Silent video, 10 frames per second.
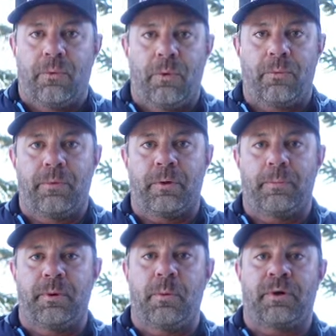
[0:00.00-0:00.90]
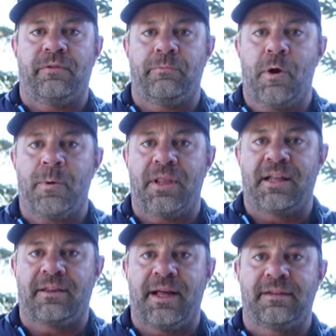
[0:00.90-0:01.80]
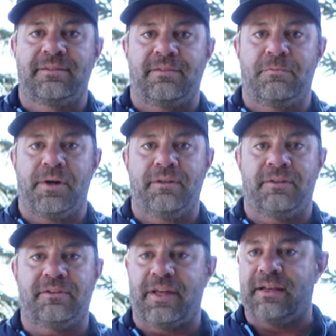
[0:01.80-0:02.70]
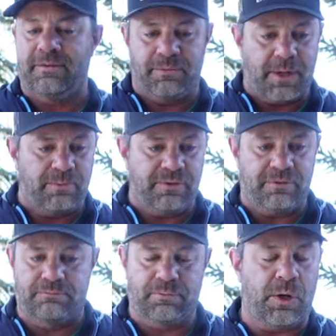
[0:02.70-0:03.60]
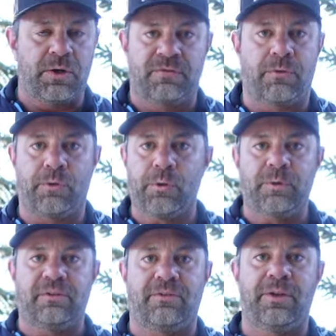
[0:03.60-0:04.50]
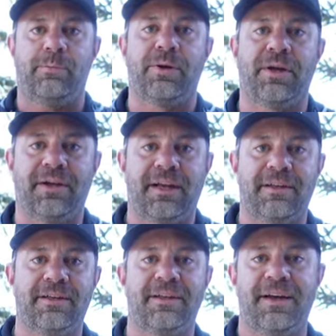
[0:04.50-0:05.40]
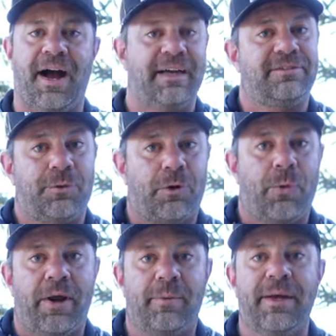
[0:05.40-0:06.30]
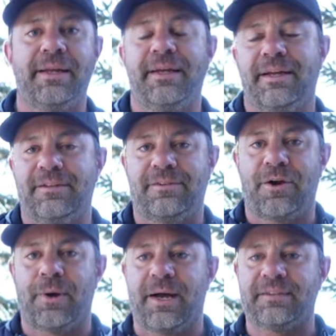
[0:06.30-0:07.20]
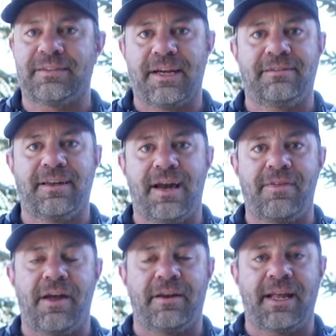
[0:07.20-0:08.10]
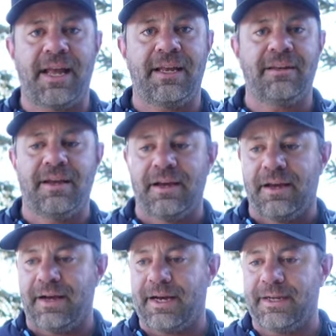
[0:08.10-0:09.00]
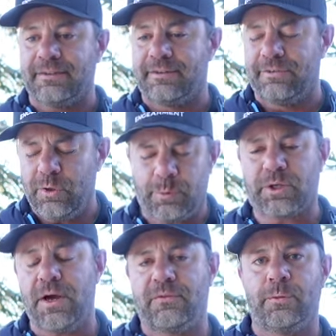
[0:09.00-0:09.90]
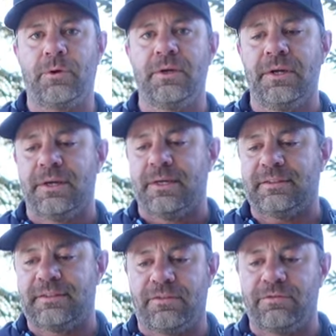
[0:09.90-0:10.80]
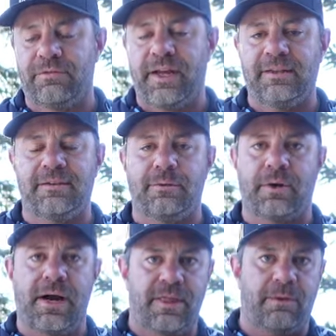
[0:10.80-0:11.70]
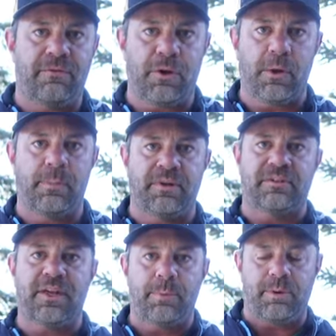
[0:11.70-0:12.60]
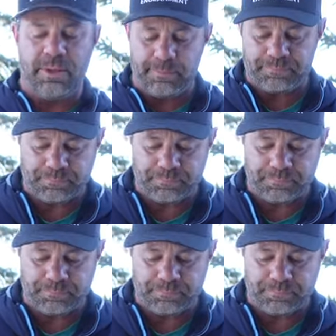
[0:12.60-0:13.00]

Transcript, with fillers: we've been working from home a lot the last 7 months. It's nice sometimes to just go to a different room and sleep. I snore quite a bit, so it's nice to have that on hand. It's super comfortable, it self-inflates, and we'll have that review up separately.